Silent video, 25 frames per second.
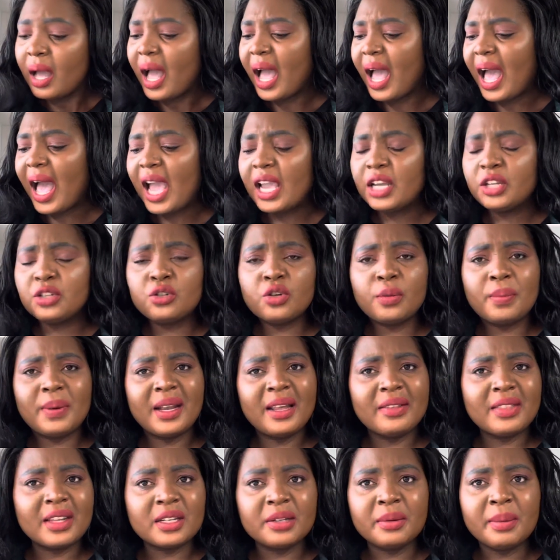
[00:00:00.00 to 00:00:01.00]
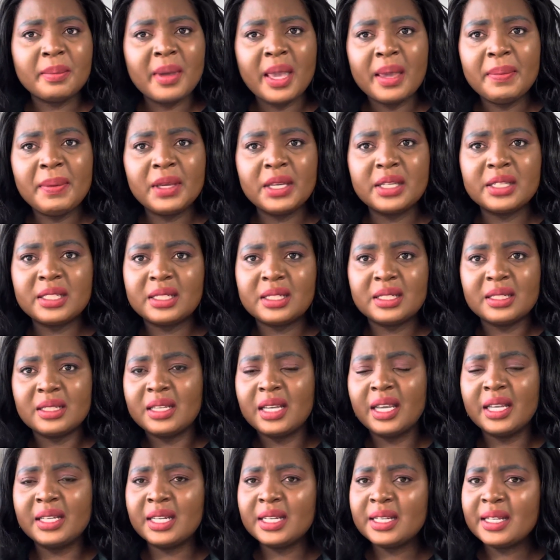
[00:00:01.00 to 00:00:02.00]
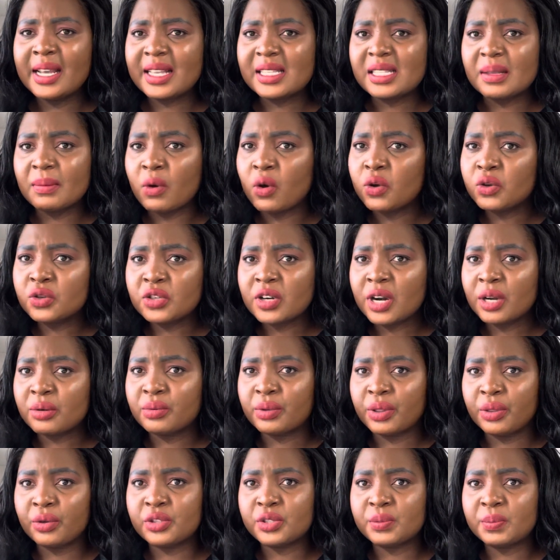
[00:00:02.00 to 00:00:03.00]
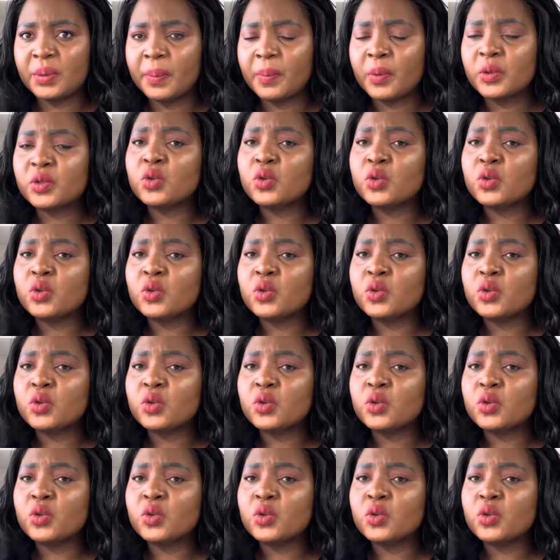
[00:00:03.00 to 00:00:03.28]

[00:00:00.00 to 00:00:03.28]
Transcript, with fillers: I do believe that maybe he he did like some contract with those people.